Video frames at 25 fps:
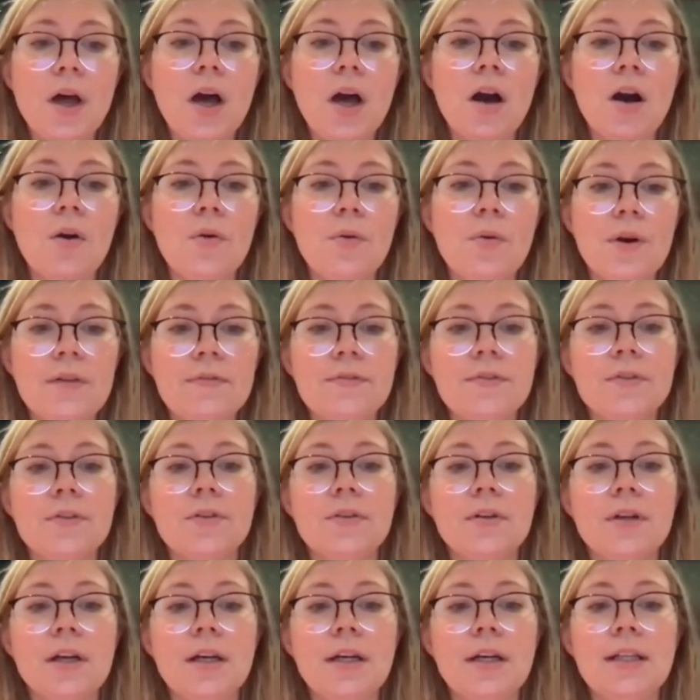
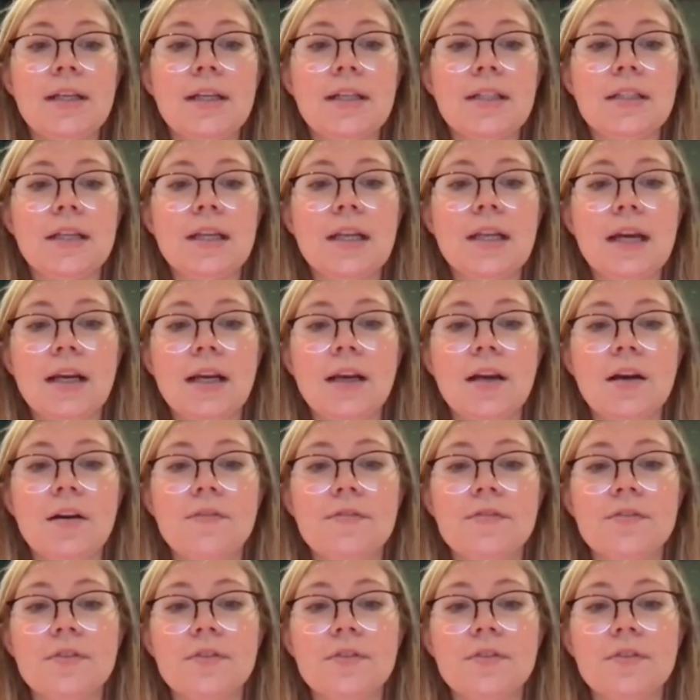However, it has a lack of